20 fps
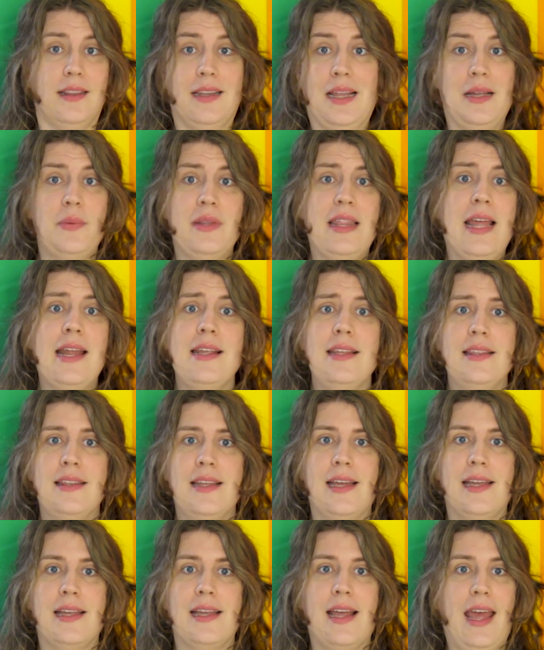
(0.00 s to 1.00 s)
Like with
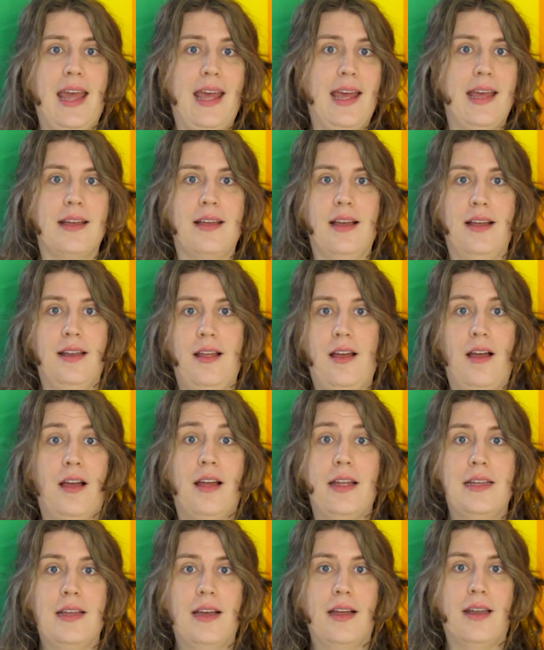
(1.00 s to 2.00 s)
anything, hair color,
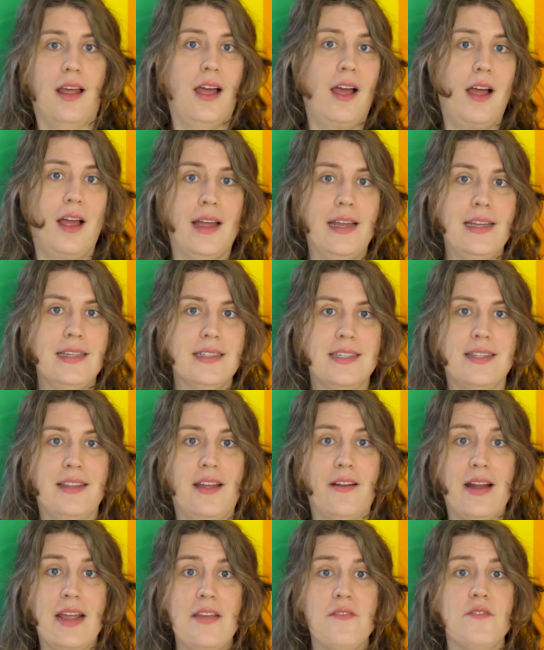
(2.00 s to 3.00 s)
eye color, height,
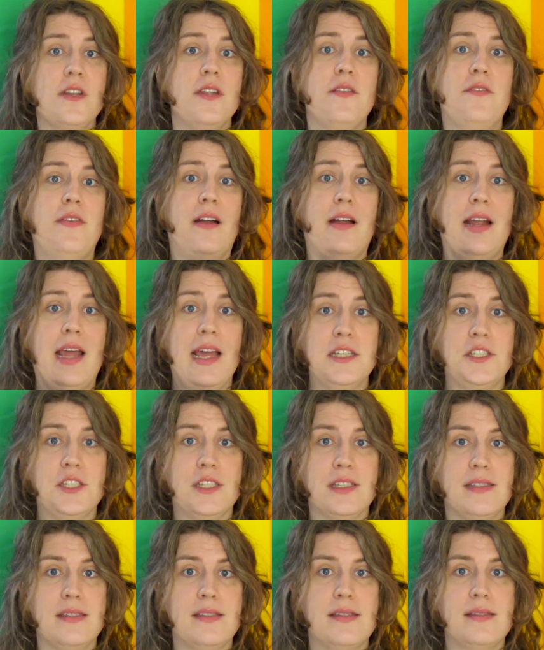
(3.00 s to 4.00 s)
there are infinite
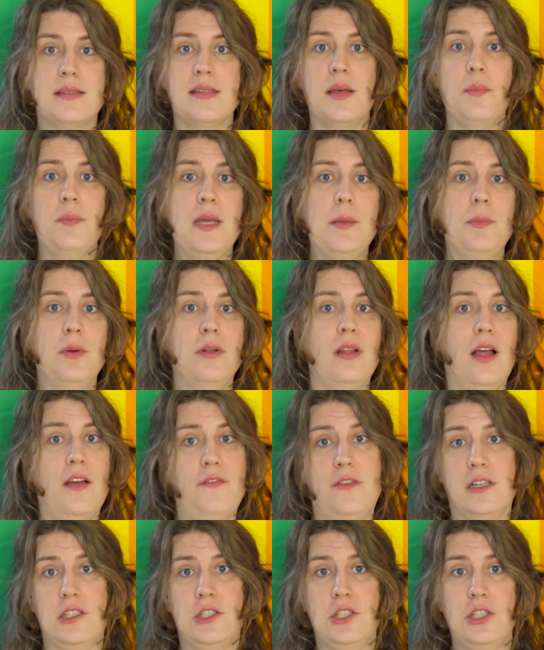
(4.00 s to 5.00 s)
variations. Some people are
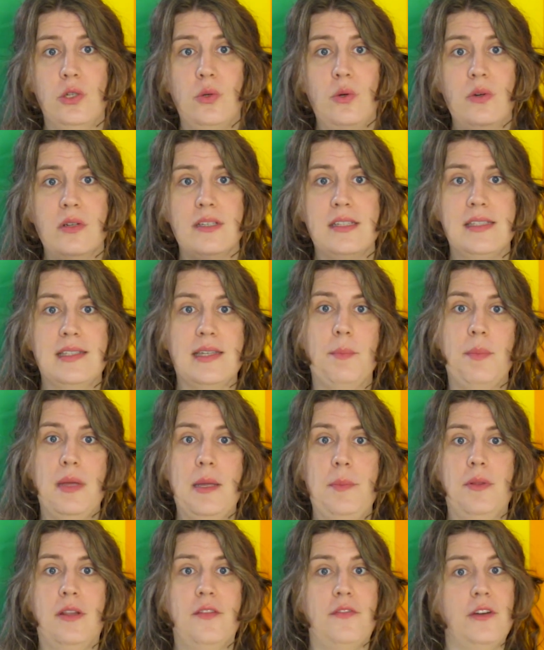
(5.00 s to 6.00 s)
very short, some
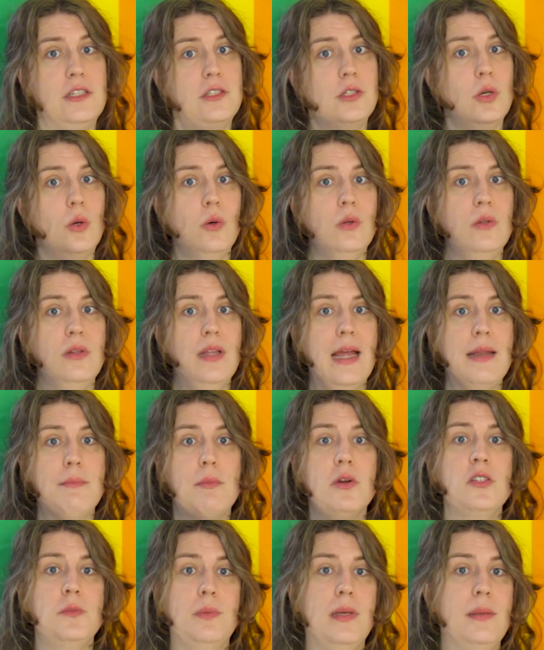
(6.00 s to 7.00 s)
people are very tall, and
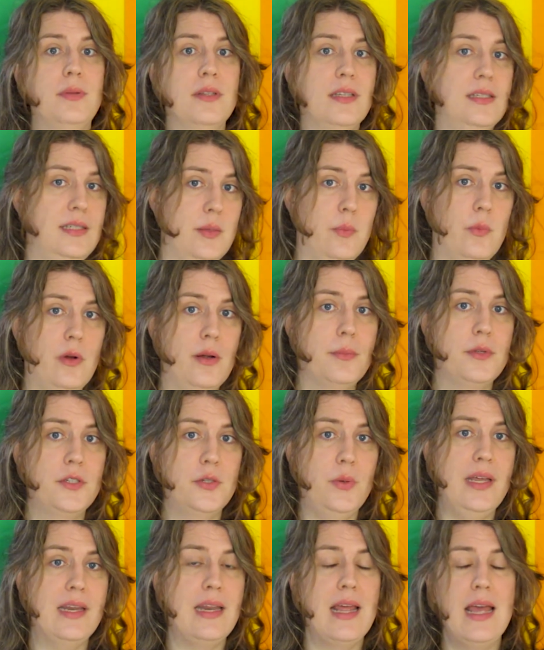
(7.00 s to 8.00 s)
most people are somewhere in
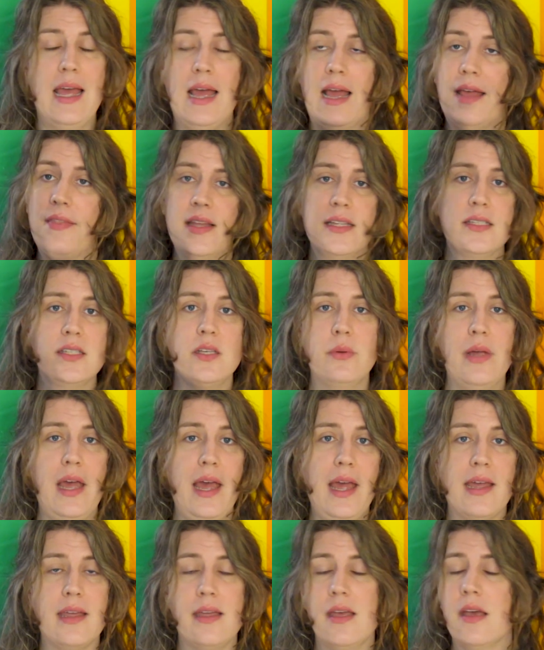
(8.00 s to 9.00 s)
between. And that's
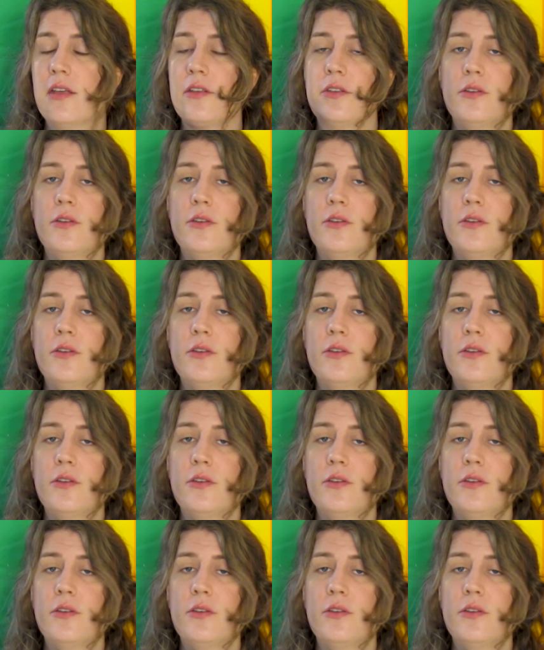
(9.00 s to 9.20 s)
okay.